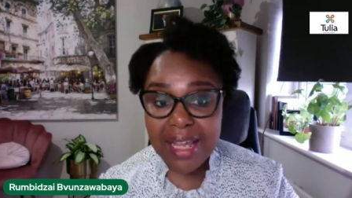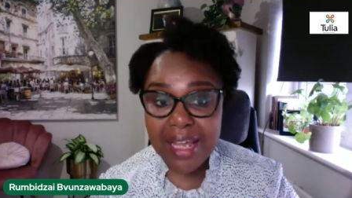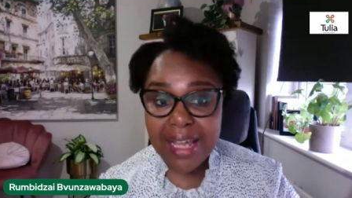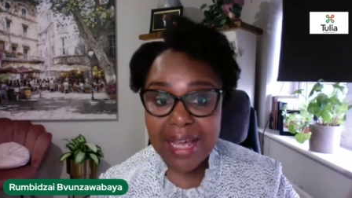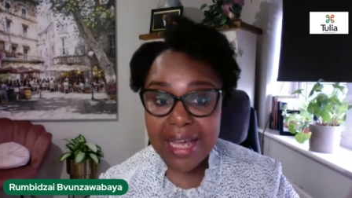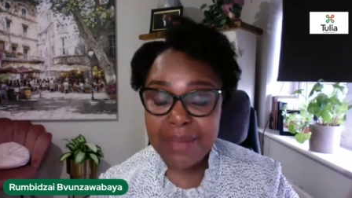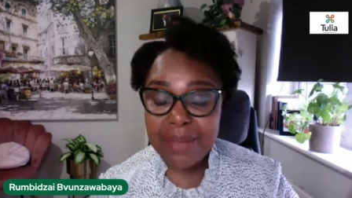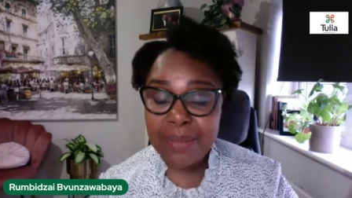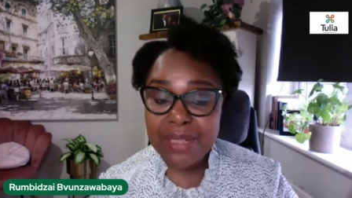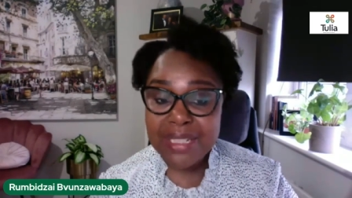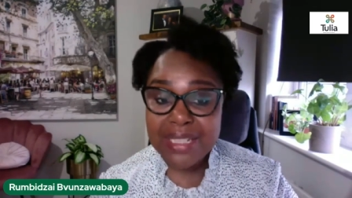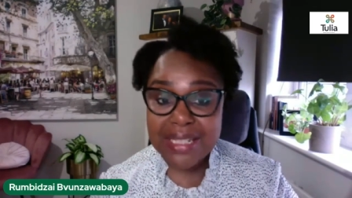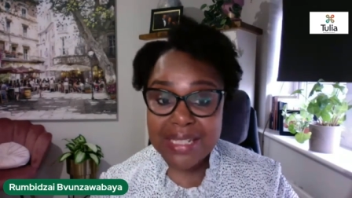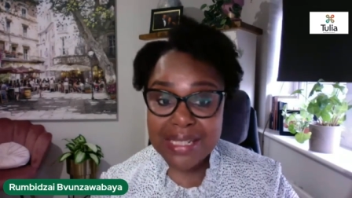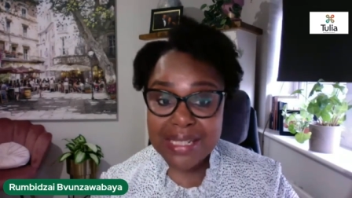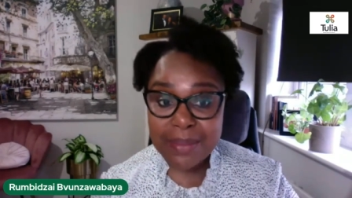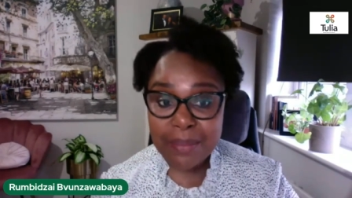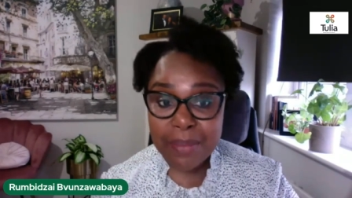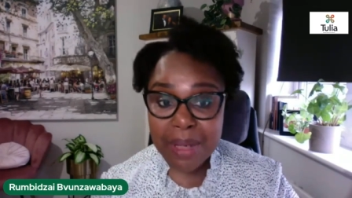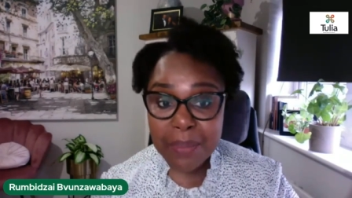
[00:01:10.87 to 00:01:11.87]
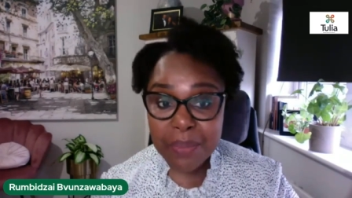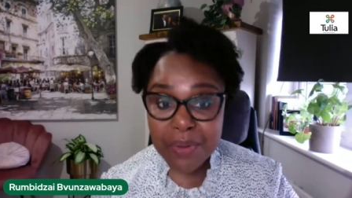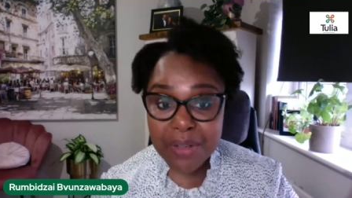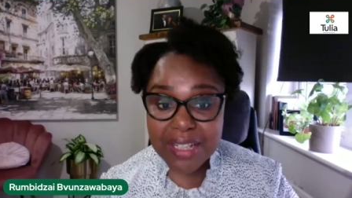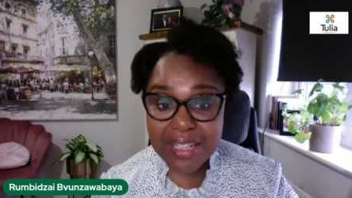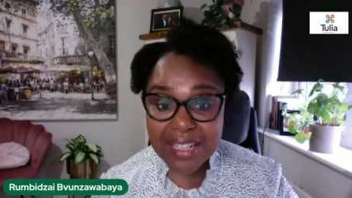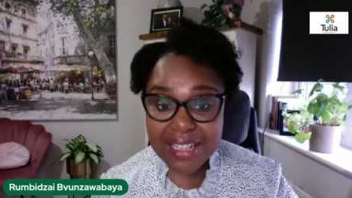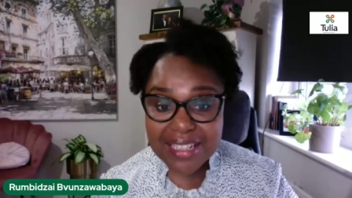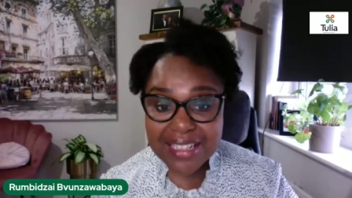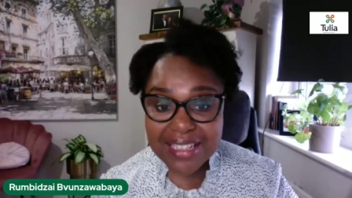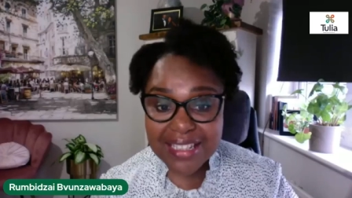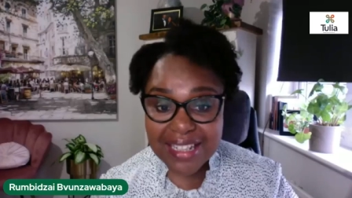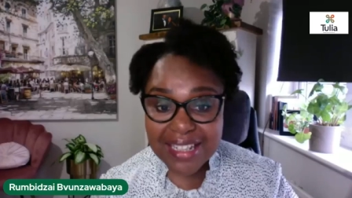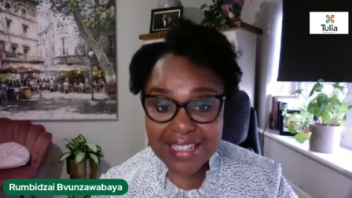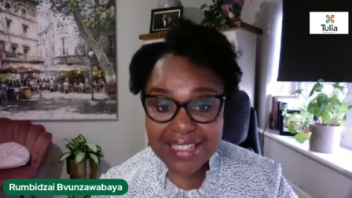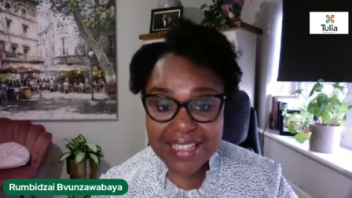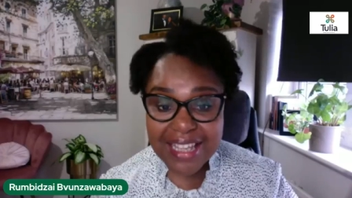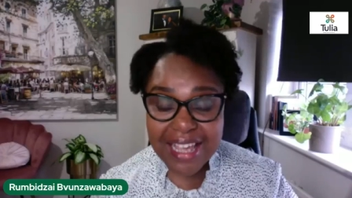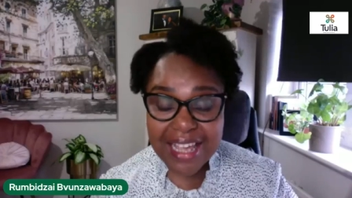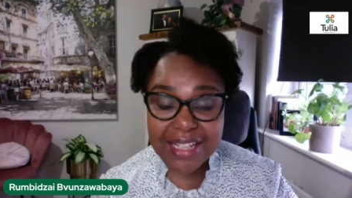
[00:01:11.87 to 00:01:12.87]
admitted in Zimbabwe in
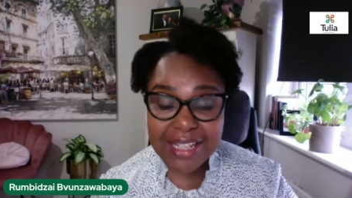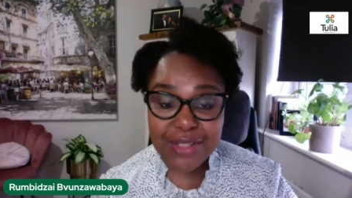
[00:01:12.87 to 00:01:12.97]
1998.